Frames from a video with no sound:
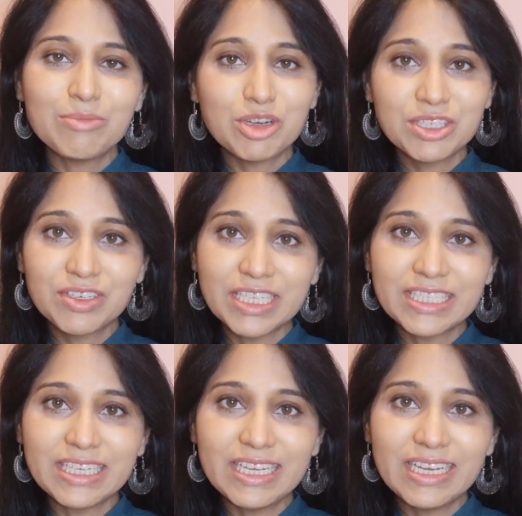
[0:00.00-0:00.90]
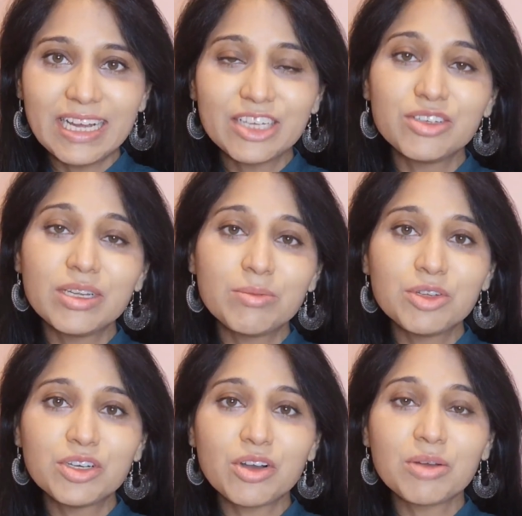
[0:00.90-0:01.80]
Dr. Rajini, and today I'm going to
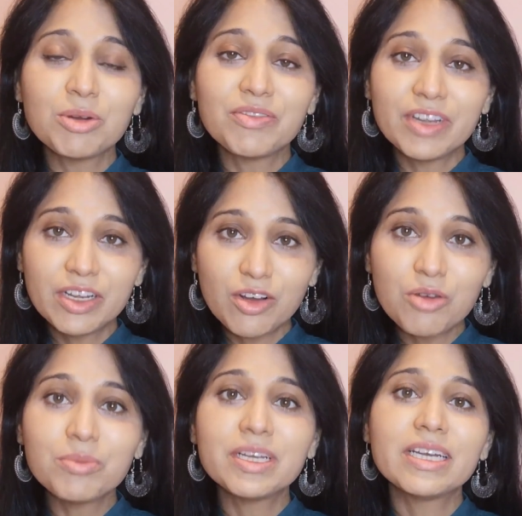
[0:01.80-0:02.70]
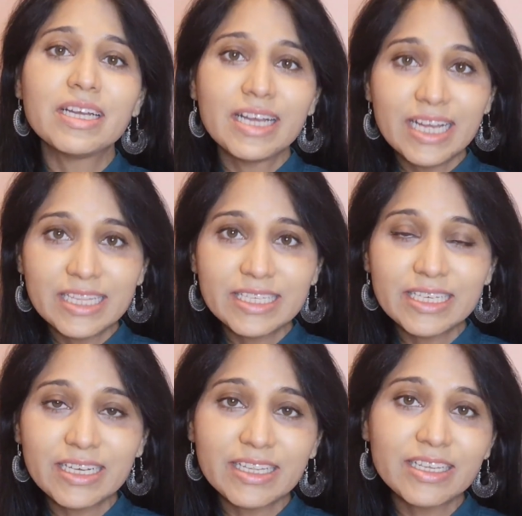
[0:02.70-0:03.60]
talk about a very common aesthetic
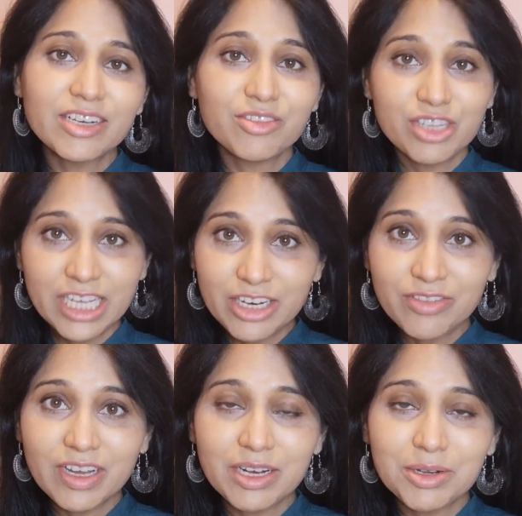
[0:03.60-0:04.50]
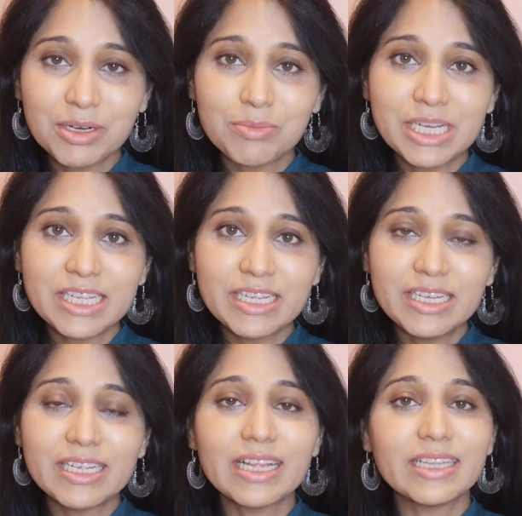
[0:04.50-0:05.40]
concern for skin of color
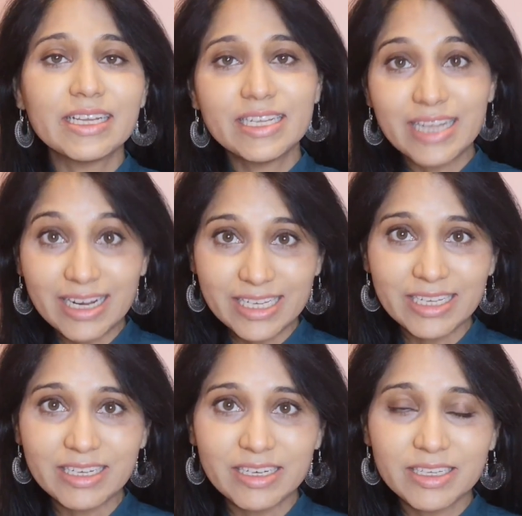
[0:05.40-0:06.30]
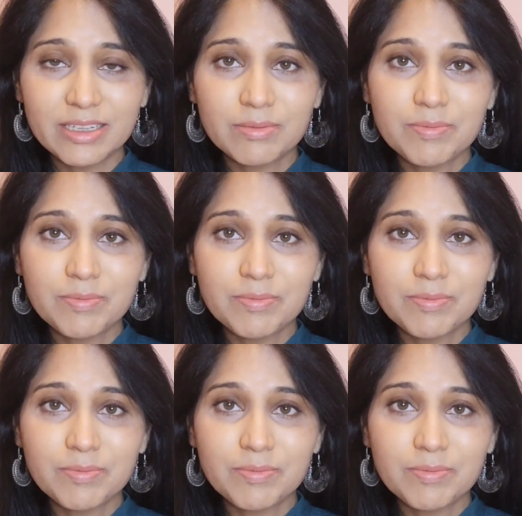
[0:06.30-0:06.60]
patients, and that is dark circles.